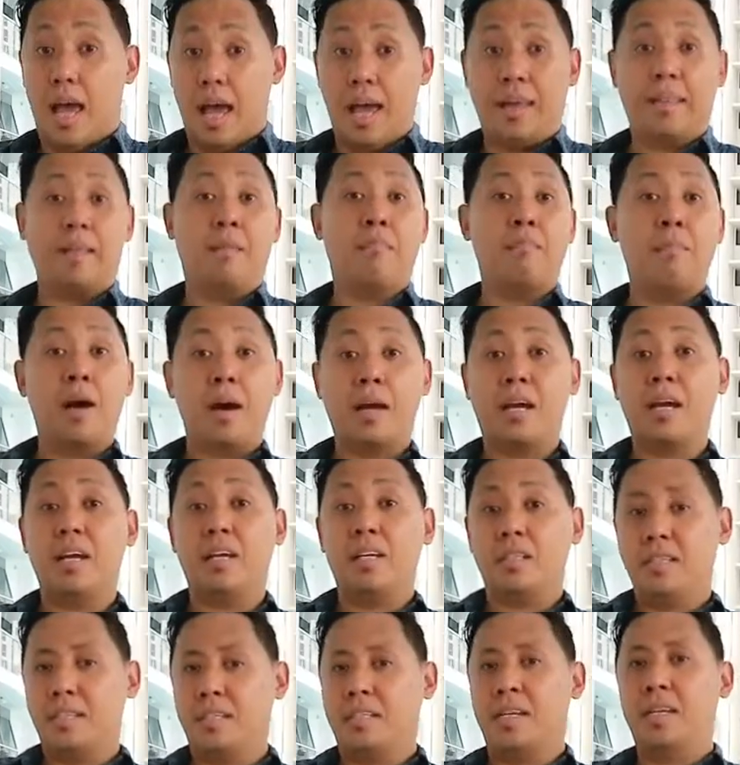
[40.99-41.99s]
and the
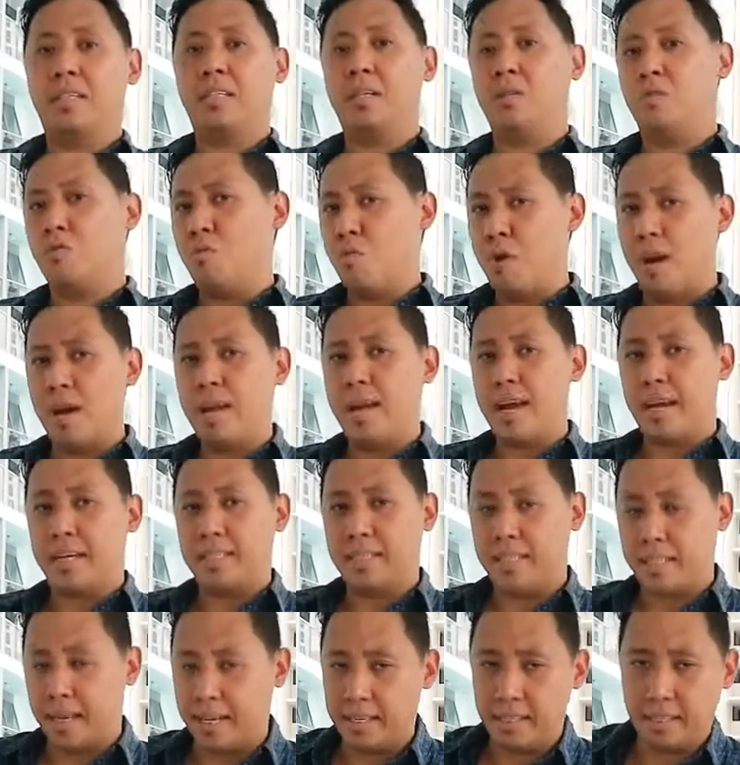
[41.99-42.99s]
market is getting really
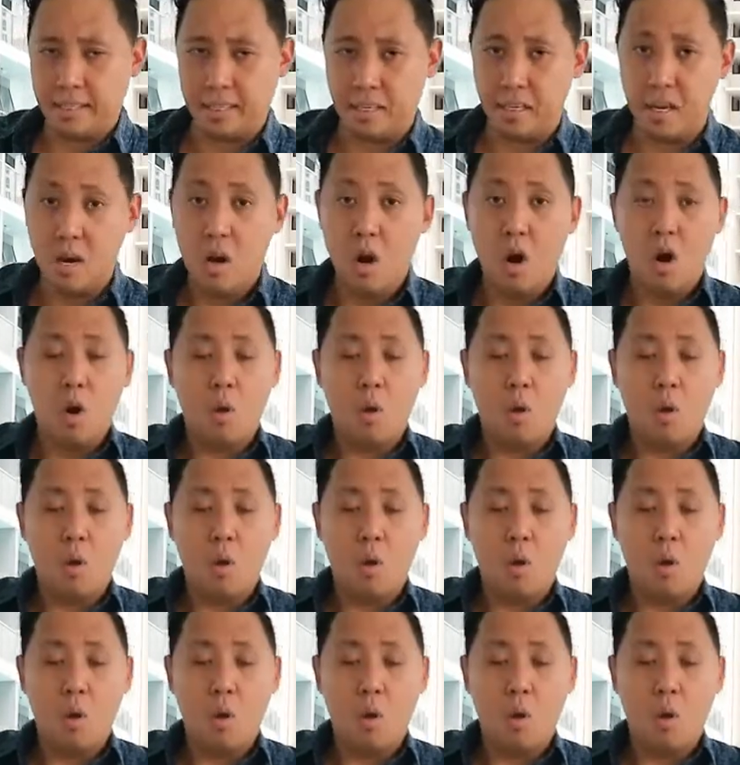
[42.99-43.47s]
excited.